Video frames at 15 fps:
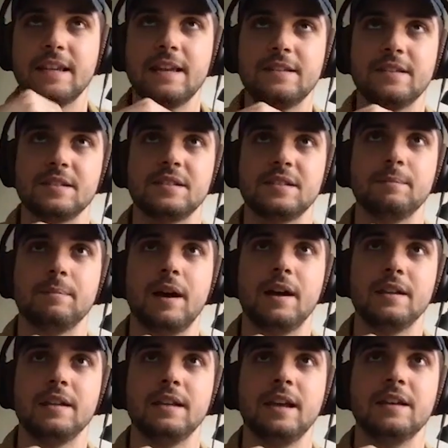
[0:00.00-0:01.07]
does the
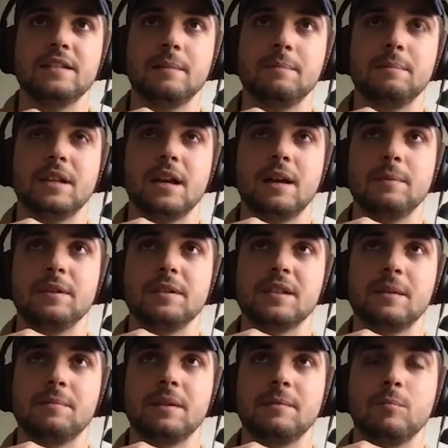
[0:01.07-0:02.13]
body end up becoming
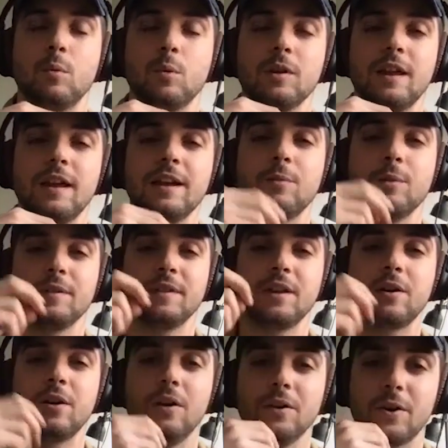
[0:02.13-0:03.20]
something more like what they
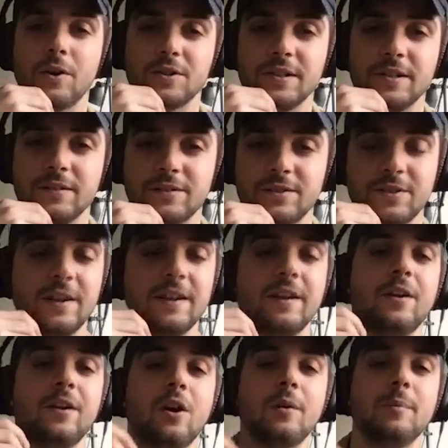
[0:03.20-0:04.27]
call an alternated
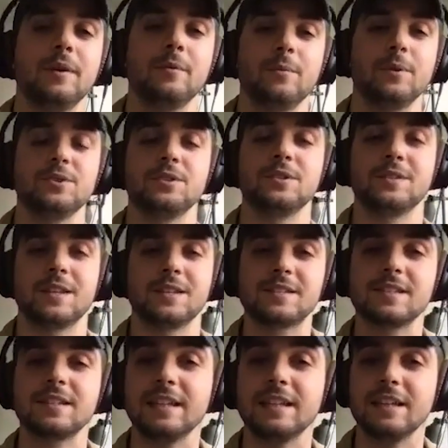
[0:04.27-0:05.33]
carbon, which is a
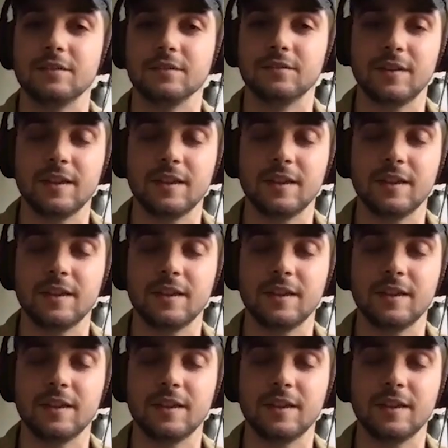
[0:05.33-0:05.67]
sleeve,